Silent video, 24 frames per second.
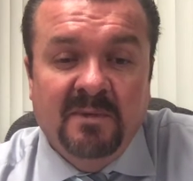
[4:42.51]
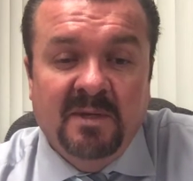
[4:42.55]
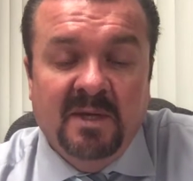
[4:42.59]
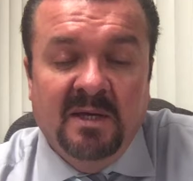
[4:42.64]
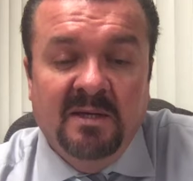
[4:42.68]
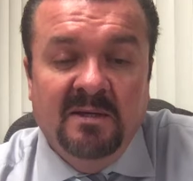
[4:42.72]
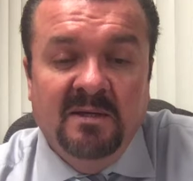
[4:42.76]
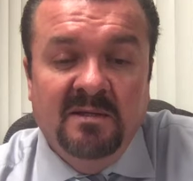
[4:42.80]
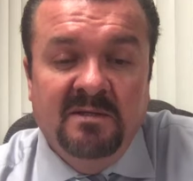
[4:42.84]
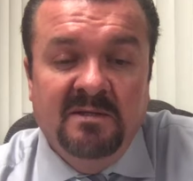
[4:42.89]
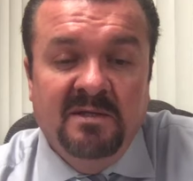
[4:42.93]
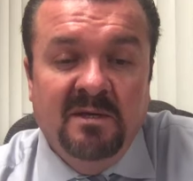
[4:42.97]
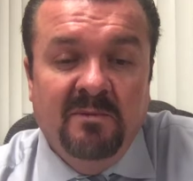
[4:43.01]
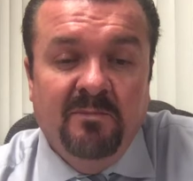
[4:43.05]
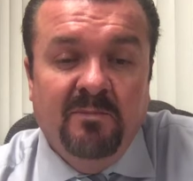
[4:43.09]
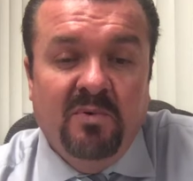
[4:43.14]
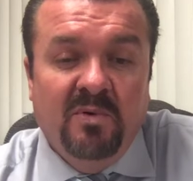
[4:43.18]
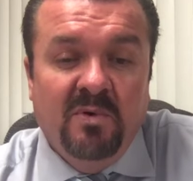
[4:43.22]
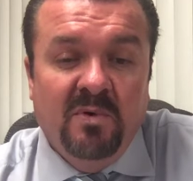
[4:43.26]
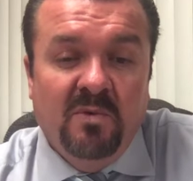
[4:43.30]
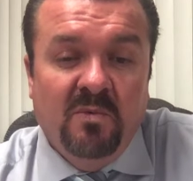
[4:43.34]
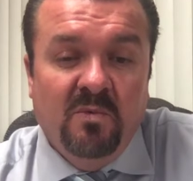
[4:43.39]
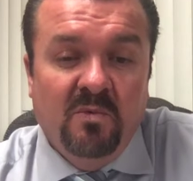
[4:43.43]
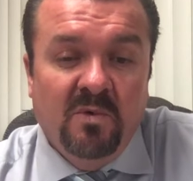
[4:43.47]
and a
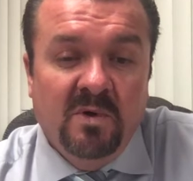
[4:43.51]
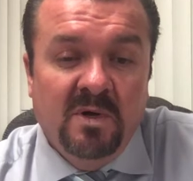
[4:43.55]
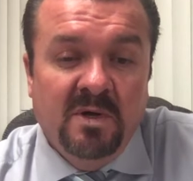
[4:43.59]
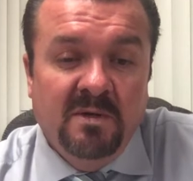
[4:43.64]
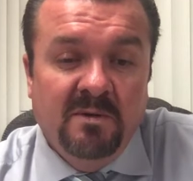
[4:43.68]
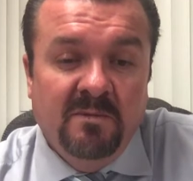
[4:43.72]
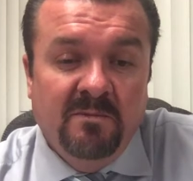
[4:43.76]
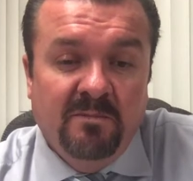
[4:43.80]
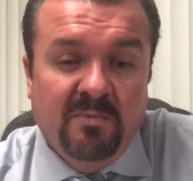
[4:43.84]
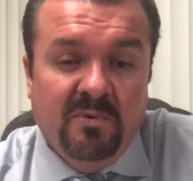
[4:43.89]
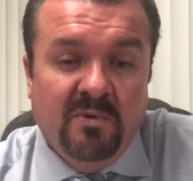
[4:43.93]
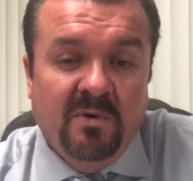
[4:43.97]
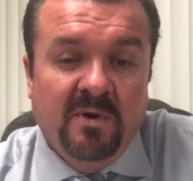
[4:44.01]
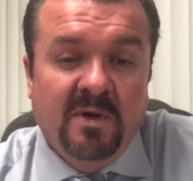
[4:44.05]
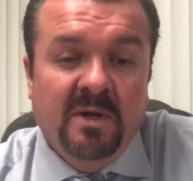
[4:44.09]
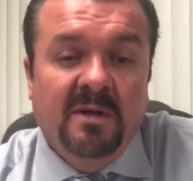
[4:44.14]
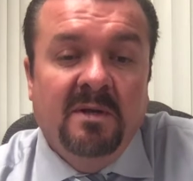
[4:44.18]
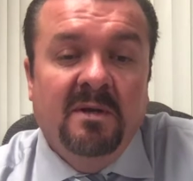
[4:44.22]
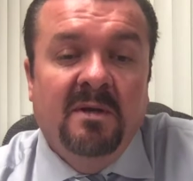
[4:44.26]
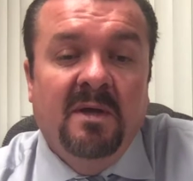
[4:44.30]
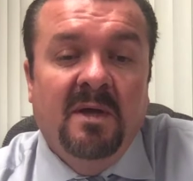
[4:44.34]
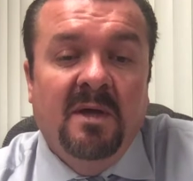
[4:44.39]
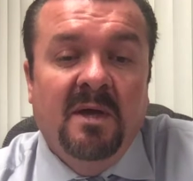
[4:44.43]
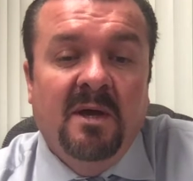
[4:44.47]
10.1
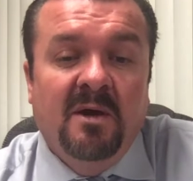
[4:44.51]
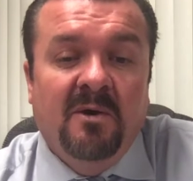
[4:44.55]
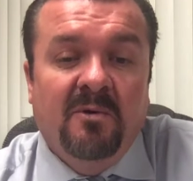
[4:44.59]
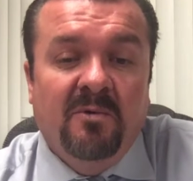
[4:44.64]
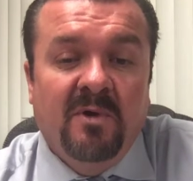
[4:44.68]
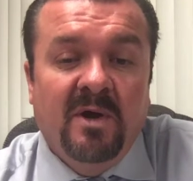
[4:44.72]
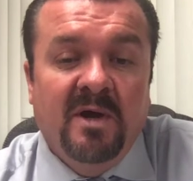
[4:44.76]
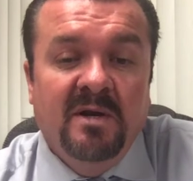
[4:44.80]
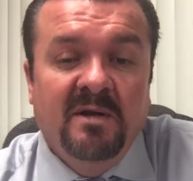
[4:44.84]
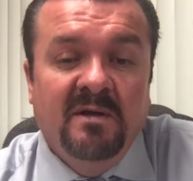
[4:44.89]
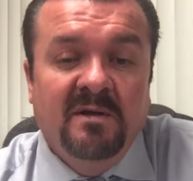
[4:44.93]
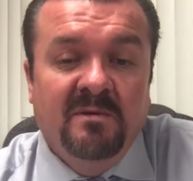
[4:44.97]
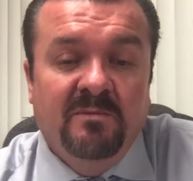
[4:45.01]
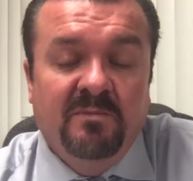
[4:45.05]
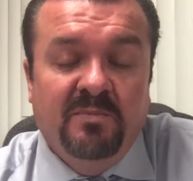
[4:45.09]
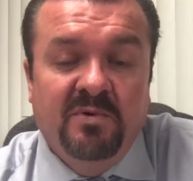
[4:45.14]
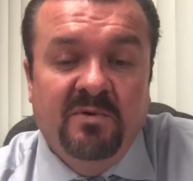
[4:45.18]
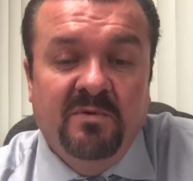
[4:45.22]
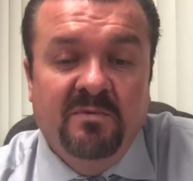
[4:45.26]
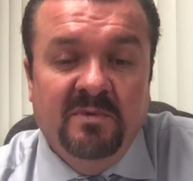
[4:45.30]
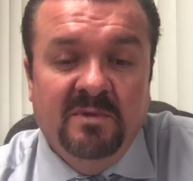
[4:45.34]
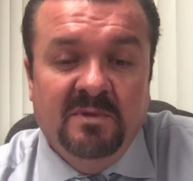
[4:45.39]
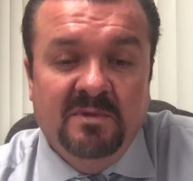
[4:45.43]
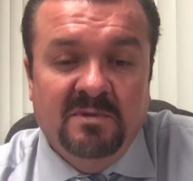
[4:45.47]
point writing
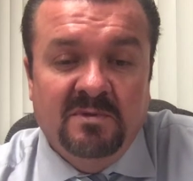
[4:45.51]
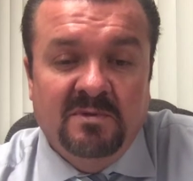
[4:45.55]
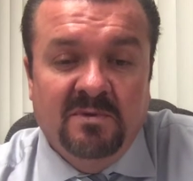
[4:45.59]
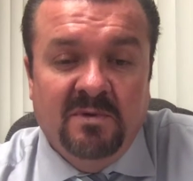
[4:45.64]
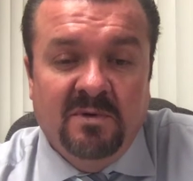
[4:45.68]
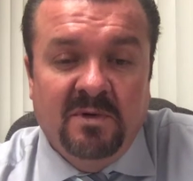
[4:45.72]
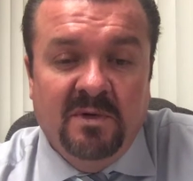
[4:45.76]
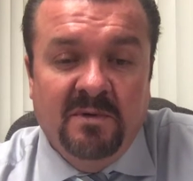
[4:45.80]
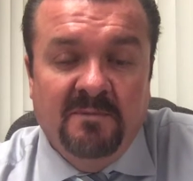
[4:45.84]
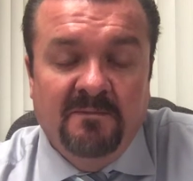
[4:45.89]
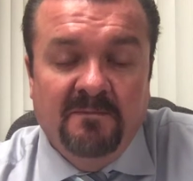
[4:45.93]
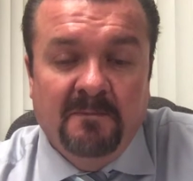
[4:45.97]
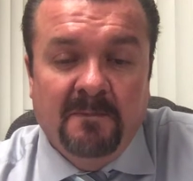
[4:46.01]
improvement score.